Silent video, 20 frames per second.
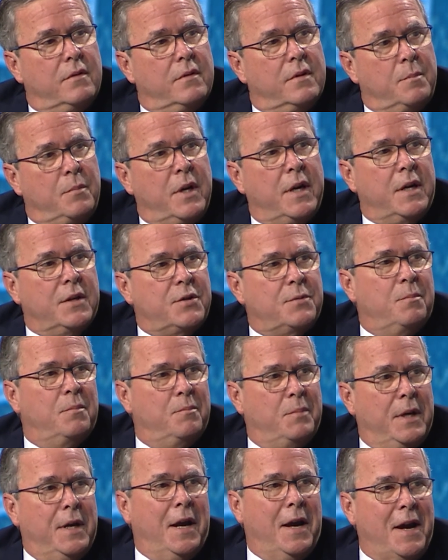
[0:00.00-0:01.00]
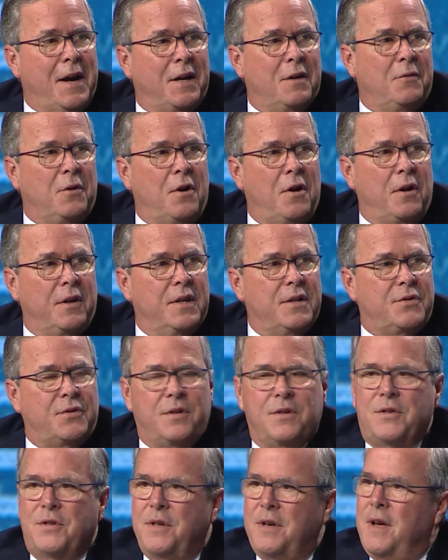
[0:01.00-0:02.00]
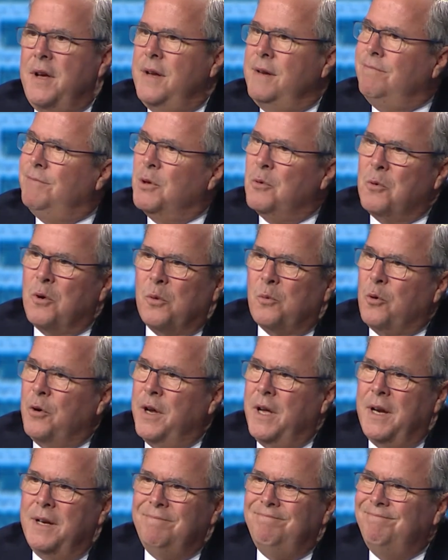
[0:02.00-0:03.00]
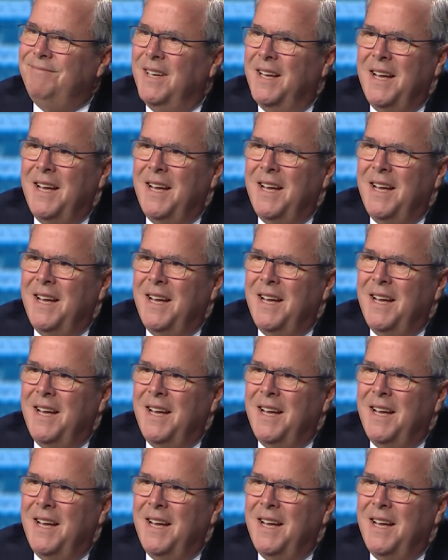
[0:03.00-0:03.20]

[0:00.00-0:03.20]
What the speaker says: The biggest BHAG of all is to say the world we're in,